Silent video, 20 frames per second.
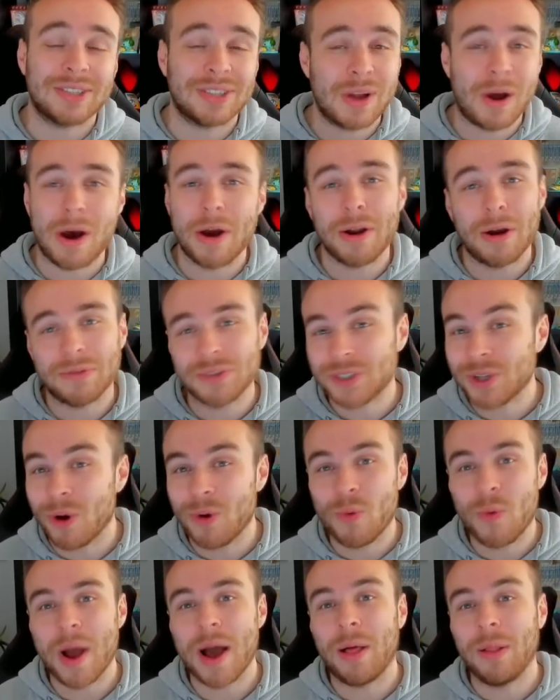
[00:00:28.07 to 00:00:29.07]
Started off
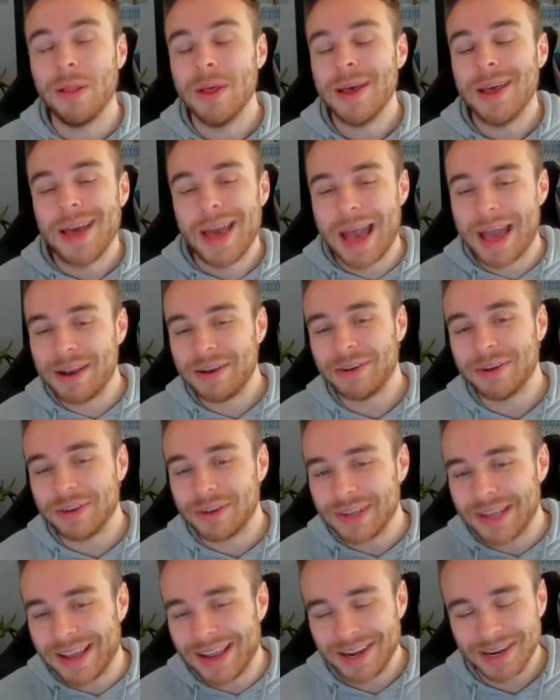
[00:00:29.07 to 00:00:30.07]
so well,
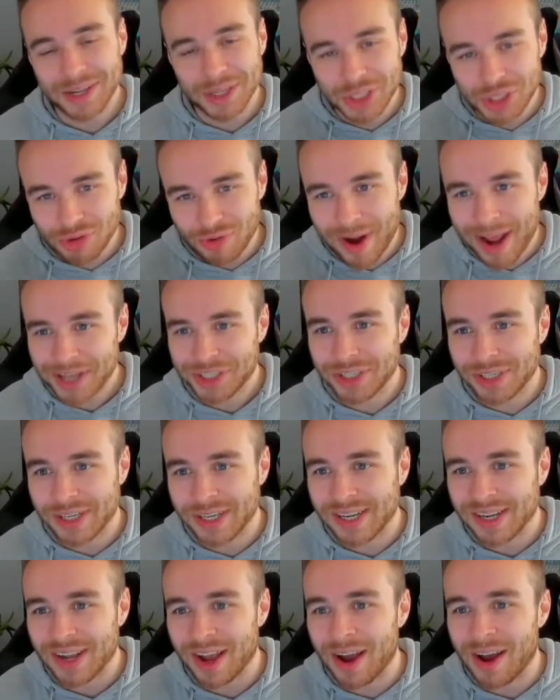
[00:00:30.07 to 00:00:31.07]
ended in
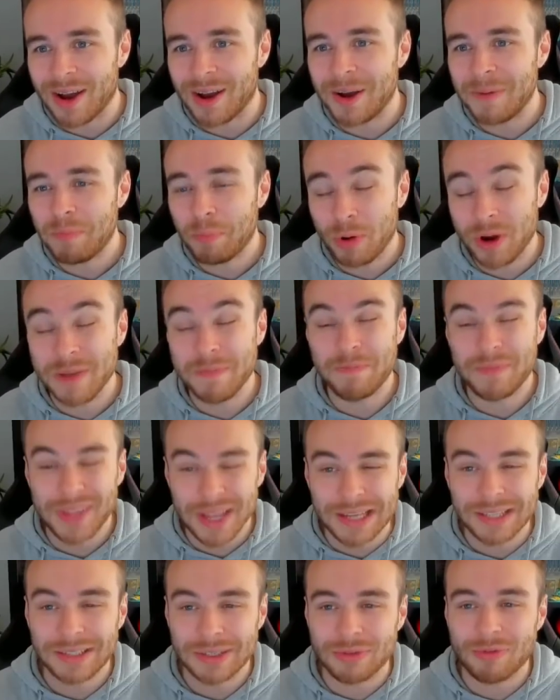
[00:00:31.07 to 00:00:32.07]
tragedy. A pretty
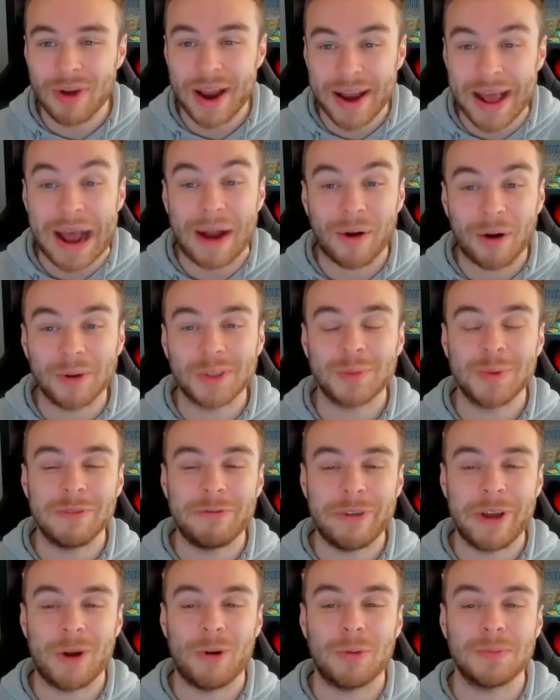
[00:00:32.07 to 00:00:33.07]
decent red arrow, to be
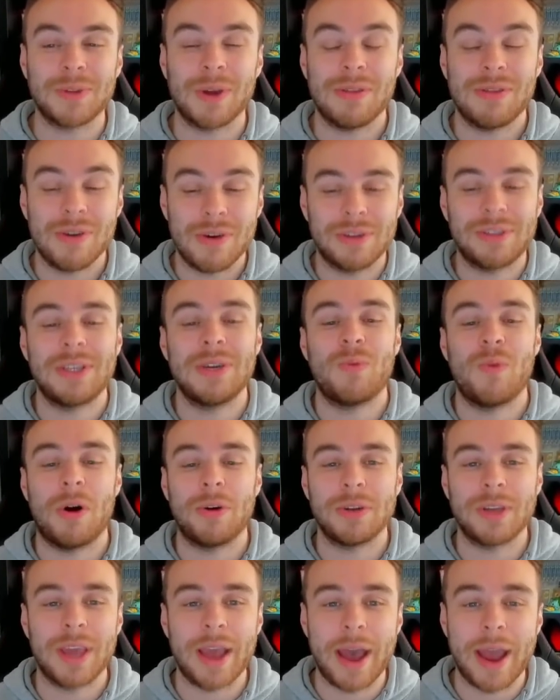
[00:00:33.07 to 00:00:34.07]
fair, up to
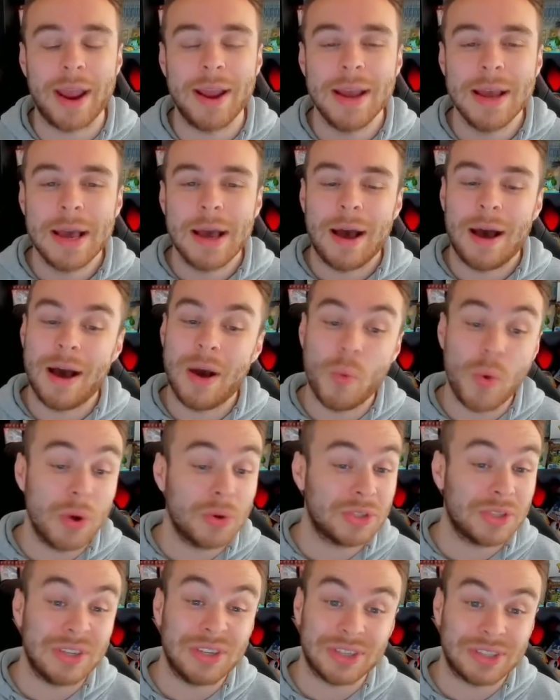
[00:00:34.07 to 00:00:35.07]
31k.
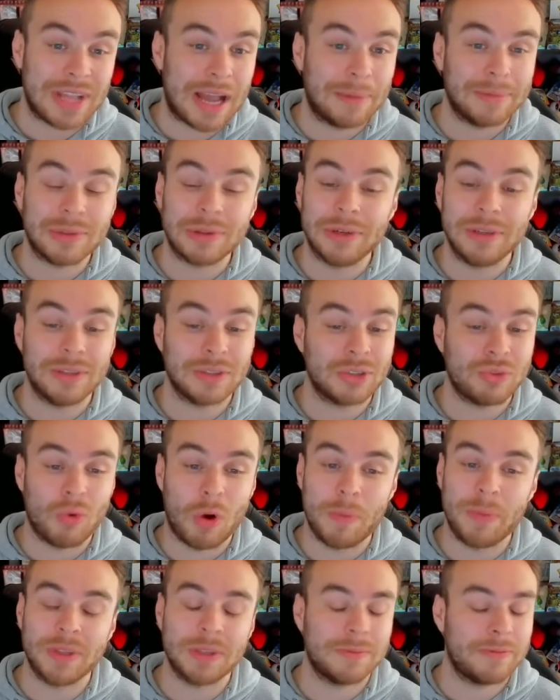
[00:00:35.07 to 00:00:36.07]
Wilson just absolutely
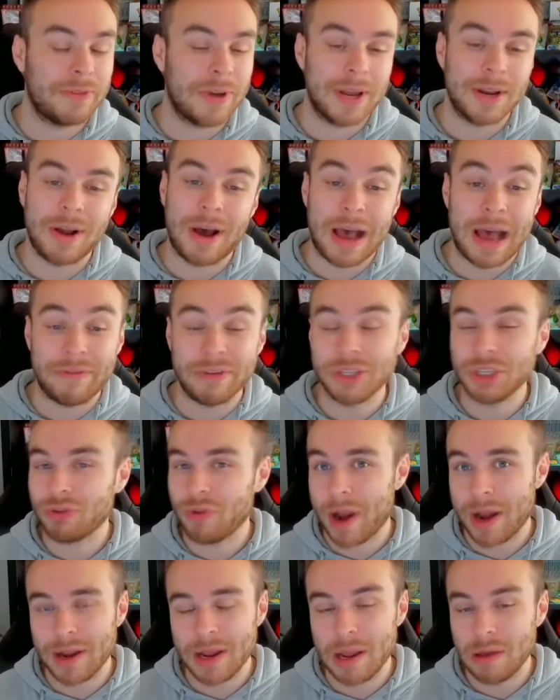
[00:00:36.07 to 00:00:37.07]
destroyed me, to fair. Not having
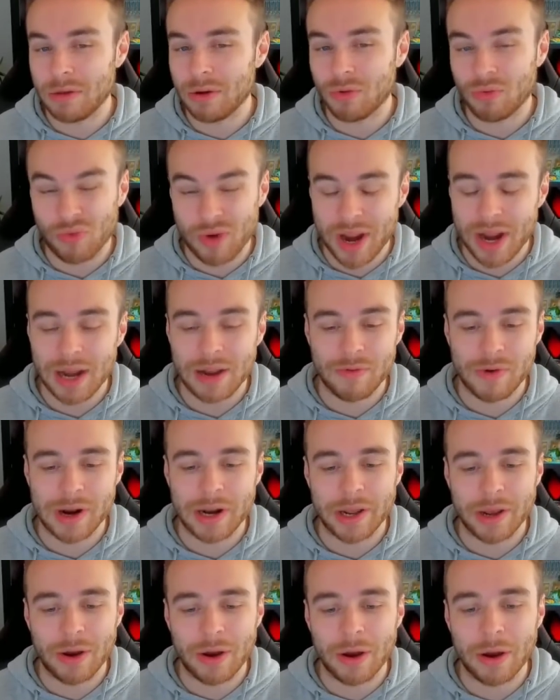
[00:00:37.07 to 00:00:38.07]
Trent either
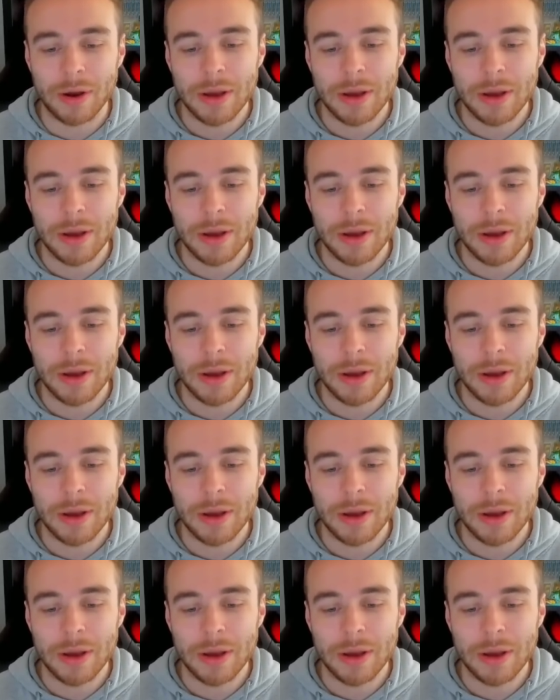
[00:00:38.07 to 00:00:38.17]
really hurt.